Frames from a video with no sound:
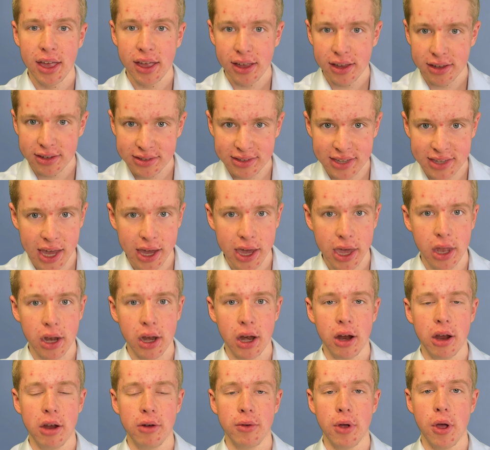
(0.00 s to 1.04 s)

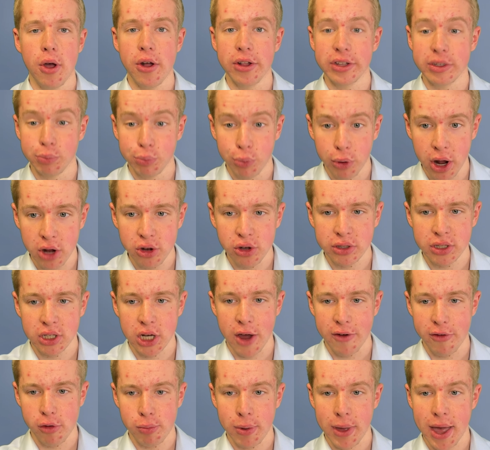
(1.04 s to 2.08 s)
secondary roads, bridges, and
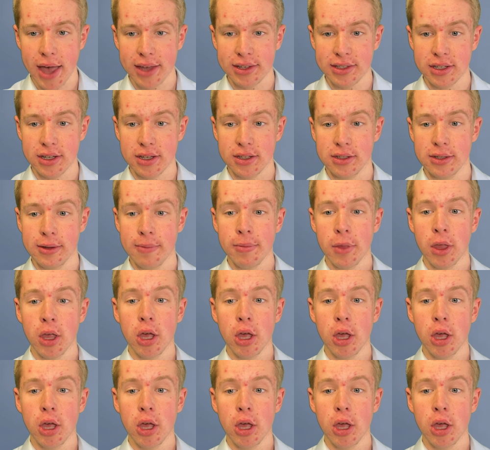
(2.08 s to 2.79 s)
overpasses,